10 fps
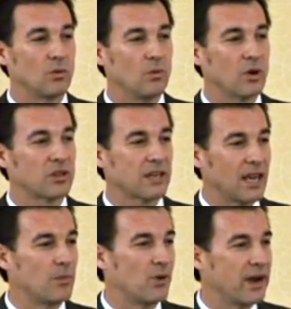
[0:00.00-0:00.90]
we're
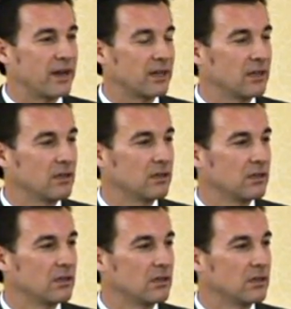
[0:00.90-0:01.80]
celebrating
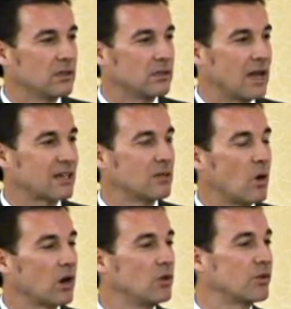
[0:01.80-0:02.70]
Dr.
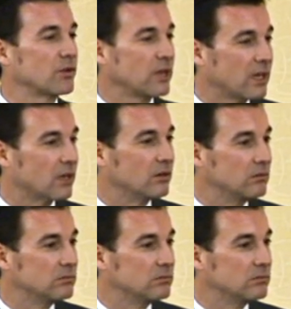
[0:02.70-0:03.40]
Martin Luther King,